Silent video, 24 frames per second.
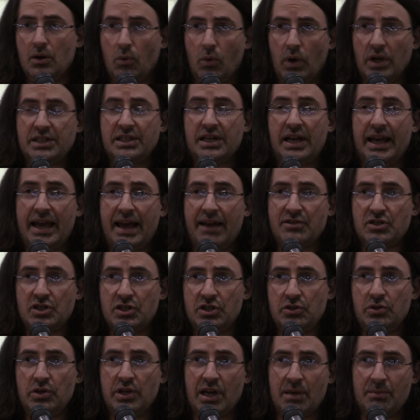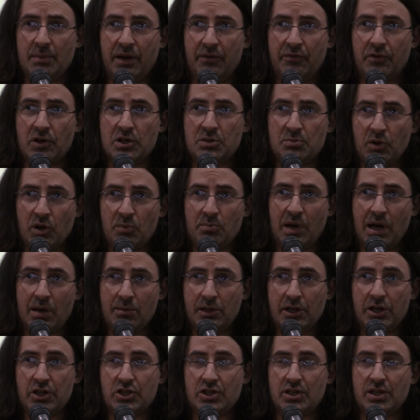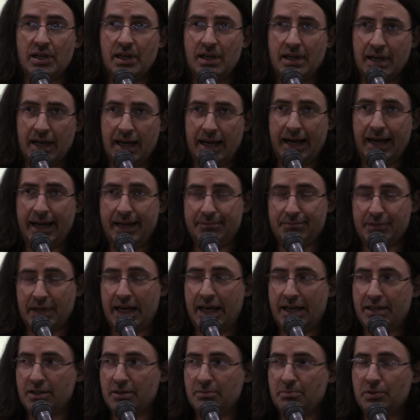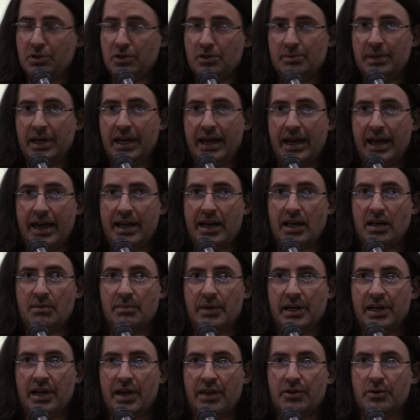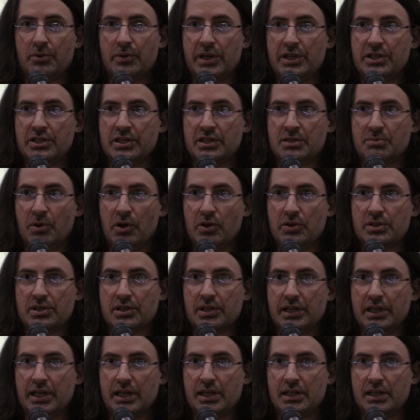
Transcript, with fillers: What did I have to do to get my first book published? I had to pull my head out of my nether regions, mostly.